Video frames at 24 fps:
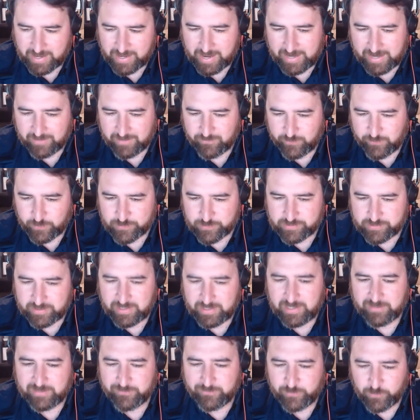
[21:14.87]
handfuls
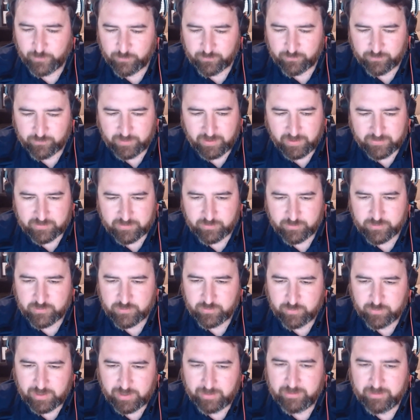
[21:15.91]
and handfuls of
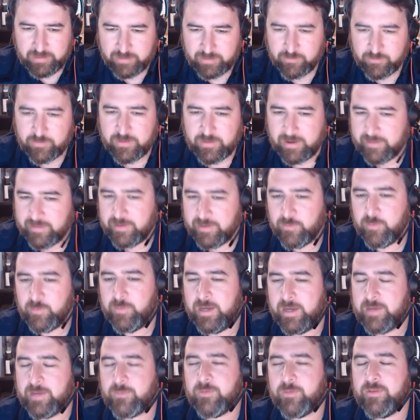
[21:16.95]
customers who probably never thought they
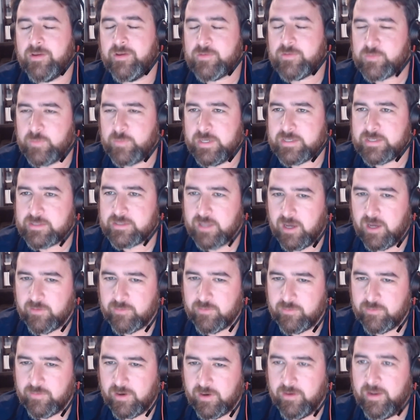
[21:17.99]
would bank with us based
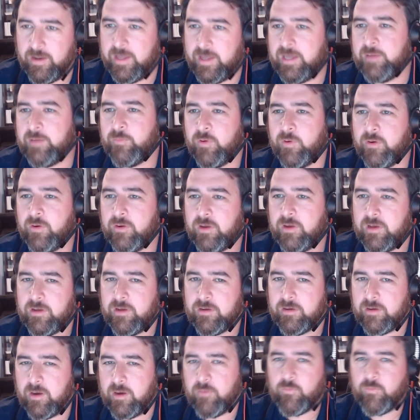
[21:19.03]
off of our name or
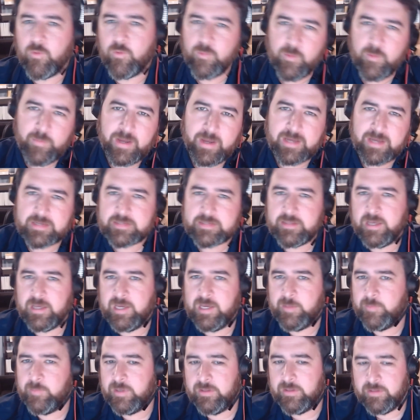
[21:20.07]
our former bank's
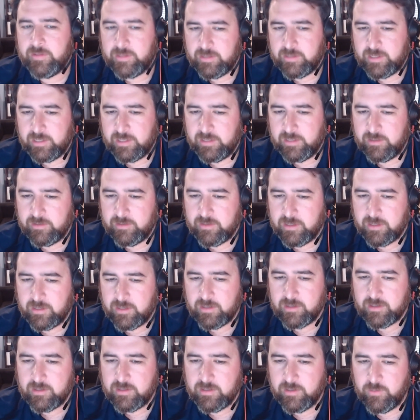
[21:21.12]
name, and
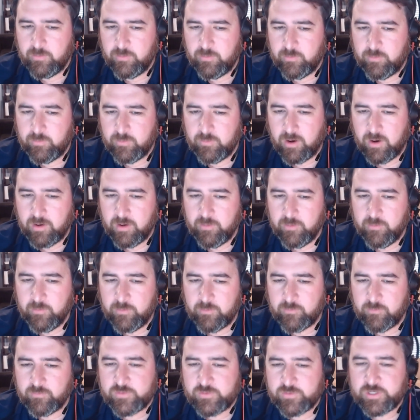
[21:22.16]
you are
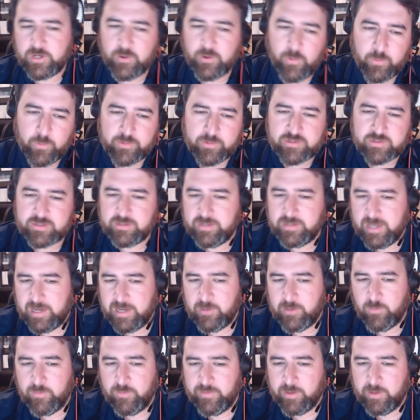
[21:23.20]
shareholders
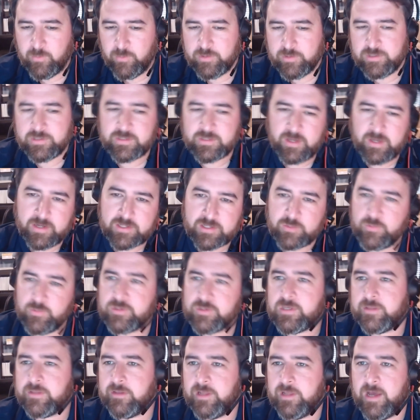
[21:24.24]
today when they were just
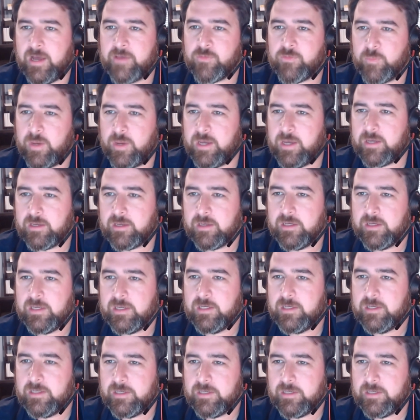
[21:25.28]
customers at the last bank.